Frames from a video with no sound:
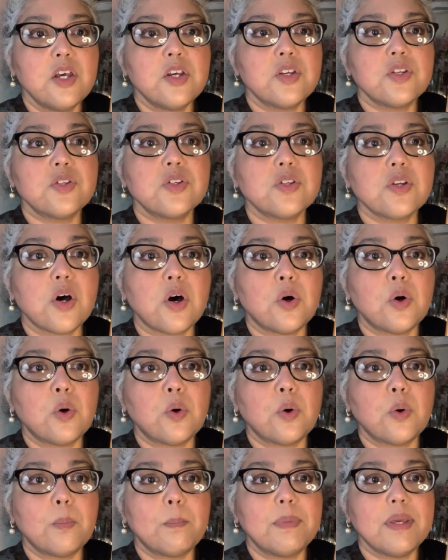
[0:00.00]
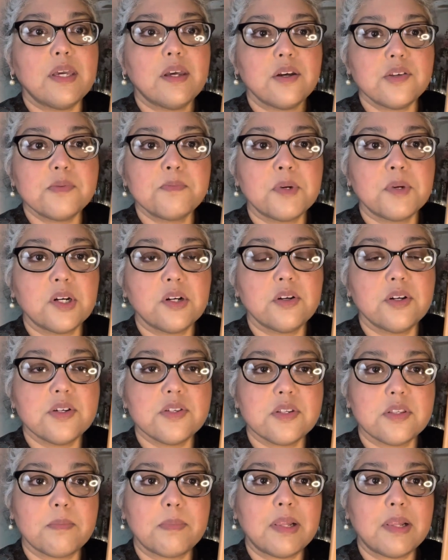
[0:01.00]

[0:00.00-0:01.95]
So because Mercury is the